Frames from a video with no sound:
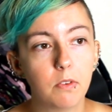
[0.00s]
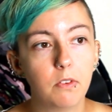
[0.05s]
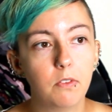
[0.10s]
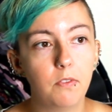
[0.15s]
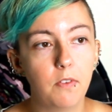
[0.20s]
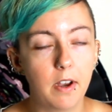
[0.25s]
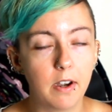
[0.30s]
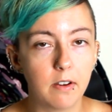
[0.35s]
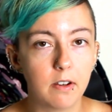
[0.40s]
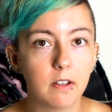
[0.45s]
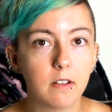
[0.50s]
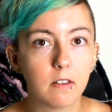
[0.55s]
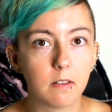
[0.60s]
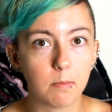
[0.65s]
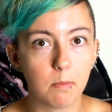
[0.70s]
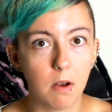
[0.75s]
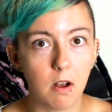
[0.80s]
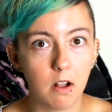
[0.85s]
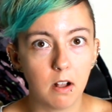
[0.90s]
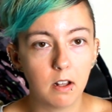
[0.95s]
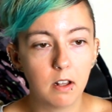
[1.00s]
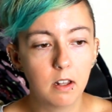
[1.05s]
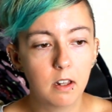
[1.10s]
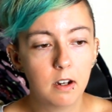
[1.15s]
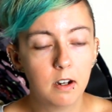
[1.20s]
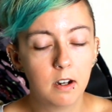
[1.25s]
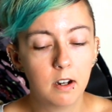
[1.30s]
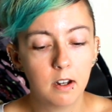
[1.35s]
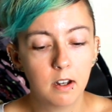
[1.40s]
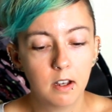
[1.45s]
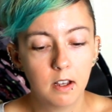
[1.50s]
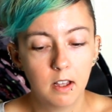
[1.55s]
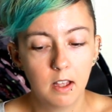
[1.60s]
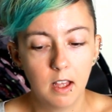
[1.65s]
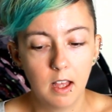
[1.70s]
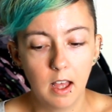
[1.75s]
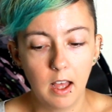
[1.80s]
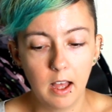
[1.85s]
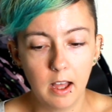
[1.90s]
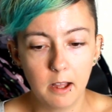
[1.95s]
was very small.
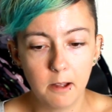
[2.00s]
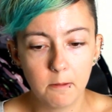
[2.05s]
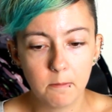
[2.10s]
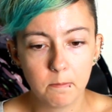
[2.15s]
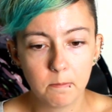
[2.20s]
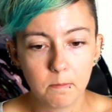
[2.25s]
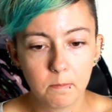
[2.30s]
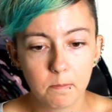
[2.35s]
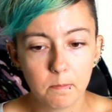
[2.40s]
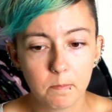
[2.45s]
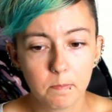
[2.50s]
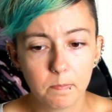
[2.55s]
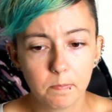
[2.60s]
And